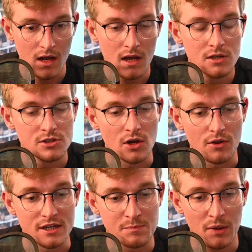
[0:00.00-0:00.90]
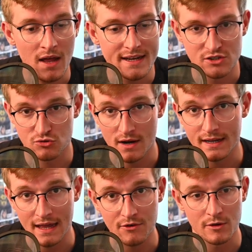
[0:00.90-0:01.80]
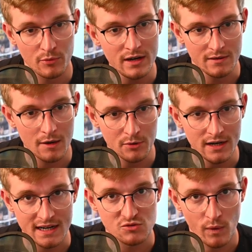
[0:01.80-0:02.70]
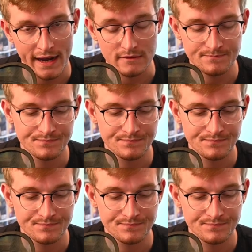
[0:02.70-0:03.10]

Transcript: So this plot is drawn together in a pretty nice way.